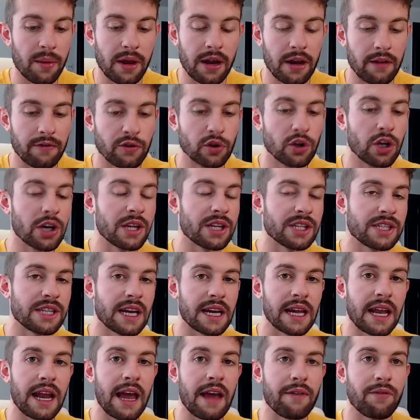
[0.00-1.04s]
And if you look at the
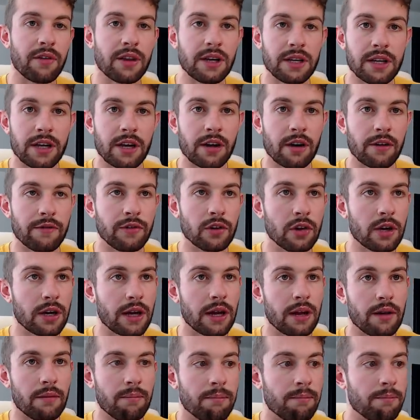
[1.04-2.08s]
second half of the year, if you look
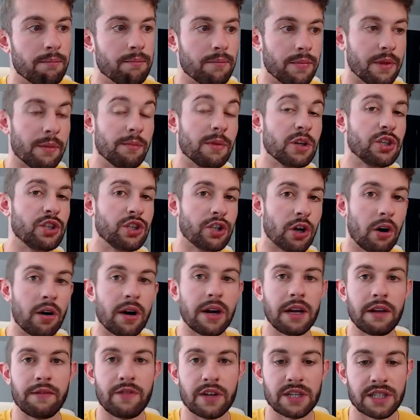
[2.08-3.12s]
at the
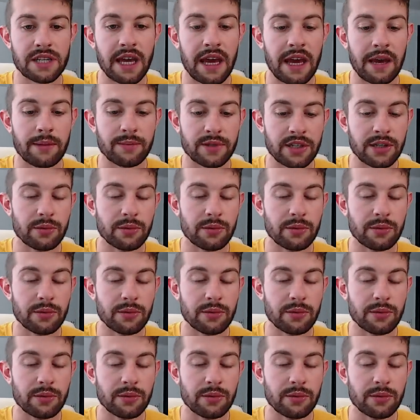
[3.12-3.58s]
majority of his games,